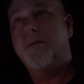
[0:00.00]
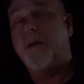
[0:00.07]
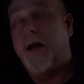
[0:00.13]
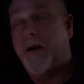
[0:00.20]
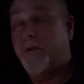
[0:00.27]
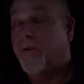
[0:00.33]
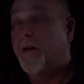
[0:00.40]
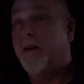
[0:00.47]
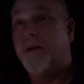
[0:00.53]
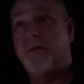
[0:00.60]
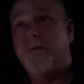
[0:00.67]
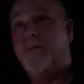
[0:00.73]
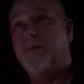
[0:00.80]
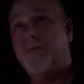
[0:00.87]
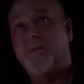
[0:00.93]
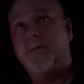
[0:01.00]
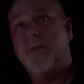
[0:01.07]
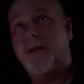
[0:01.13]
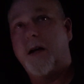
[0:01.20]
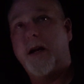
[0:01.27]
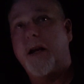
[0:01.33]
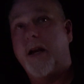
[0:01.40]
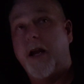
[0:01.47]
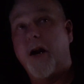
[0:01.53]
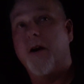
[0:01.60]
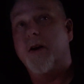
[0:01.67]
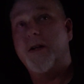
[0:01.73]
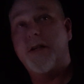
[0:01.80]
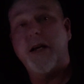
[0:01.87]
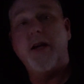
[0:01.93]
actually, I can
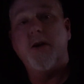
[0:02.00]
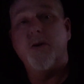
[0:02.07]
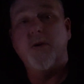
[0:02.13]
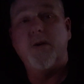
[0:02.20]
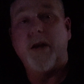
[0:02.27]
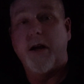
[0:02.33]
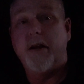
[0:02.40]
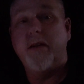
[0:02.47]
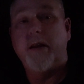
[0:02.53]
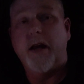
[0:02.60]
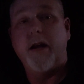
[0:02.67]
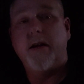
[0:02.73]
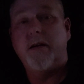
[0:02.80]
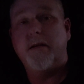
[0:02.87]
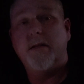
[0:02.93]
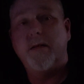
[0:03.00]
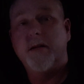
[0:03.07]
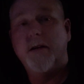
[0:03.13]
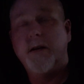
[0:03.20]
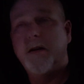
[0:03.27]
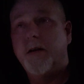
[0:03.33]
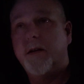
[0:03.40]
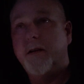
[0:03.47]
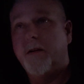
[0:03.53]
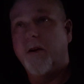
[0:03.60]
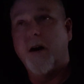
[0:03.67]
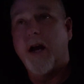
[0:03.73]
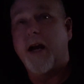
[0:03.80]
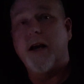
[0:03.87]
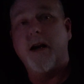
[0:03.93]
guarantee you
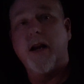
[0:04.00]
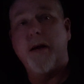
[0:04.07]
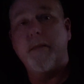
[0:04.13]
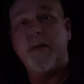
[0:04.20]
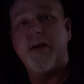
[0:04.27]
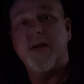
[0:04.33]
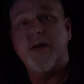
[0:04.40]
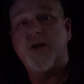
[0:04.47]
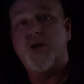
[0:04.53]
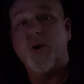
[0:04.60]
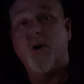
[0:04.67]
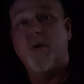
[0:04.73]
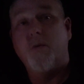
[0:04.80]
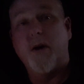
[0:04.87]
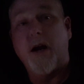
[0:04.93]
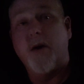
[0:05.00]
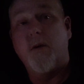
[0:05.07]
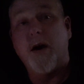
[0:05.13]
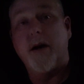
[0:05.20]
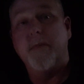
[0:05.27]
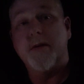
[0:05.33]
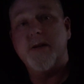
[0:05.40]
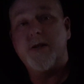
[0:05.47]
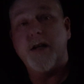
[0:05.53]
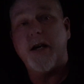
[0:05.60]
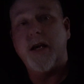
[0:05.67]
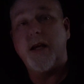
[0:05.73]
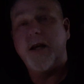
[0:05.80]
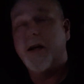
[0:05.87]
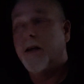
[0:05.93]
they're not going to let me just show them what I want them to
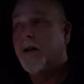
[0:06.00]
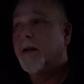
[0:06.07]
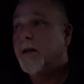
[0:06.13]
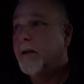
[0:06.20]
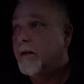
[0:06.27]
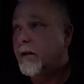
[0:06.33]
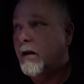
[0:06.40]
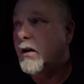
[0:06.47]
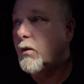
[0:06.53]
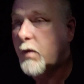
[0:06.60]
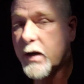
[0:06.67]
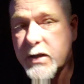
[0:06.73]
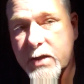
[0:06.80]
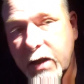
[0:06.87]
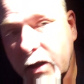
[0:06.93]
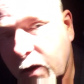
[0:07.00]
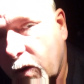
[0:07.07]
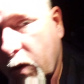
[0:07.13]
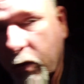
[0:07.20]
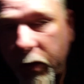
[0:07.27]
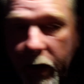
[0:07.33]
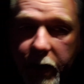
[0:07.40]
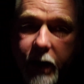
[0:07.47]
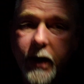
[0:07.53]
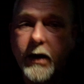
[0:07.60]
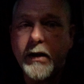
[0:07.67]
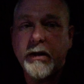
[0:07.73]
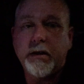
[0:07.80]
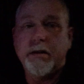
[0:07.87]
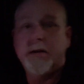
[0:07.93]
see. They're going to want to see the whole thing.
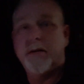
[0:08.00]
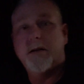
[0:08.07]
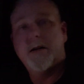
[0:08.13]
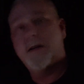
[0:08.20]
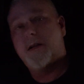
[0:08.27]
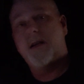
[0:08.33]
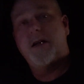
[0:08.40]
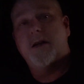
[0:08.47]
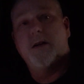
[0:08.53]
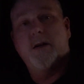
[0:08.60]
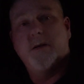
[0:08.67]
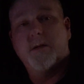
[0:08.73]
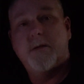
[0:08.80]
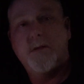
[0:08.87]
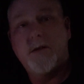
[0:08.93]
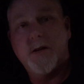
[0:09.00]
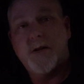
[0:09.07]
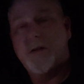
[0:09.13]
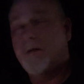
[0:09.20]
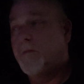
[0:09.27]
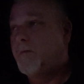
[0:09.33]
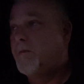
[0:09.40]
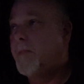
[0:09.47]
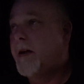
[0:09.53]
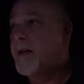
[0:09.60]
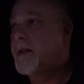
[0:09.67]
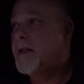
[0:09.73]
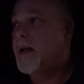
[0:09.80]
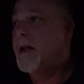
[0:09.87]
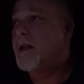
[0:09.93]
Just
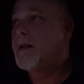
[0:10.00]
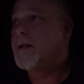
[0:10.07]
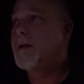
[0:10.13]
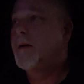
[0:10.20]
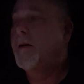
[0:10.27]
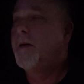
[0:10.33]
makes sense.